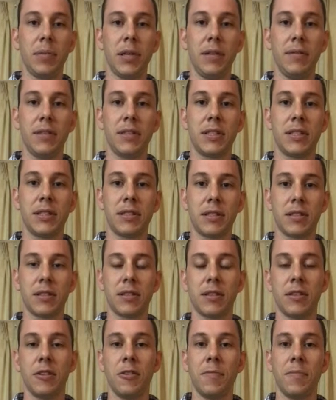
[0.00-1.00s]
PVC
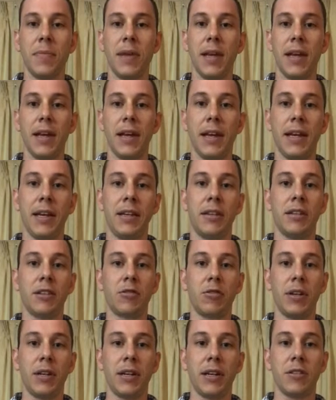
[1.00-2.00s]
system and the
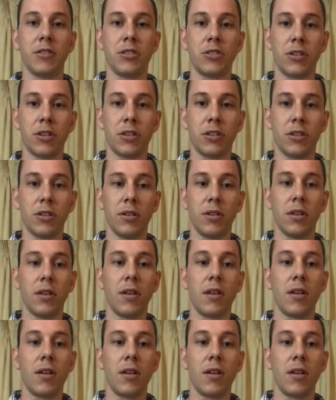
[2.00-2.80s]
greenhouse structure.